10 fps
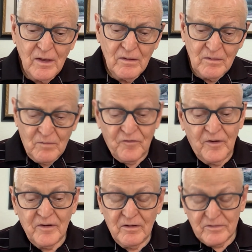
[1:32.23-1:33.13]
And then
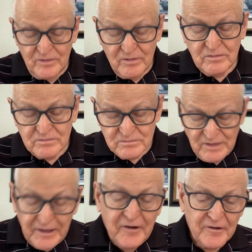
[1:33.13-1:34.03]
found out, you know,
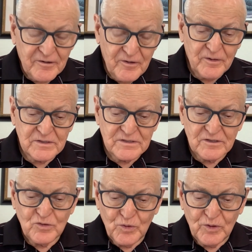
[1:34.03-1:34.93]
later, of course, that
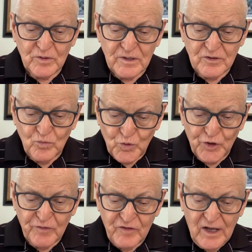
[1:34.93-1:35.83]
the
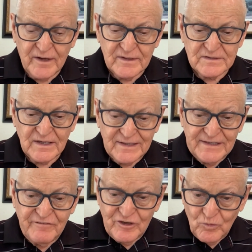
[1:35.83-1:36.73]
Word of God is a
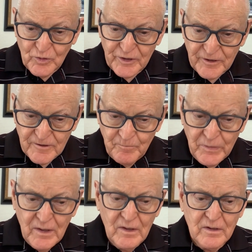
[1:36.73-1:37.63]
living Word,
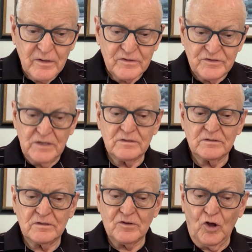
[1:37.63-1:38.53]
because Jesus
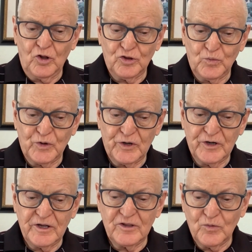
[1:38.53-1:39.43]
is called the
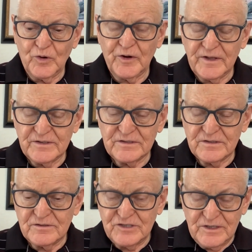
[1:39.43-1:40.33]
Word, and the Word
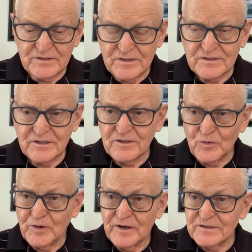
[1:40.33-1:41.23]
is Jesus, and the
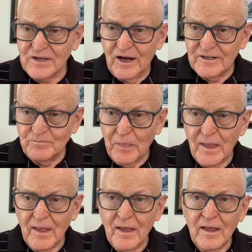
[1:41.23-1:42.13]
Word is God.
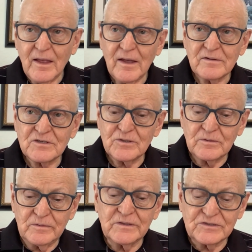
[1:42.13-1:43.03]
And so
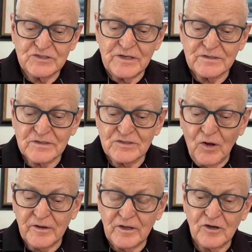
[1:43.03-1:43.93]
it was Jesus
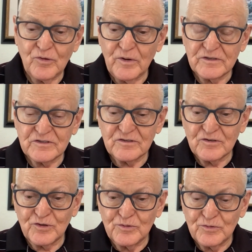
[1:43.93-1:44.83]
talking to us
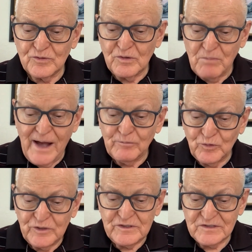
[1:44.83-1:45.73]
through the Bible,
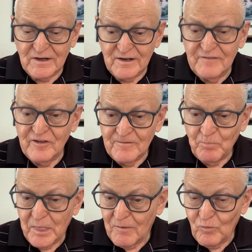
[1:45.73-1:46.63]
which is a living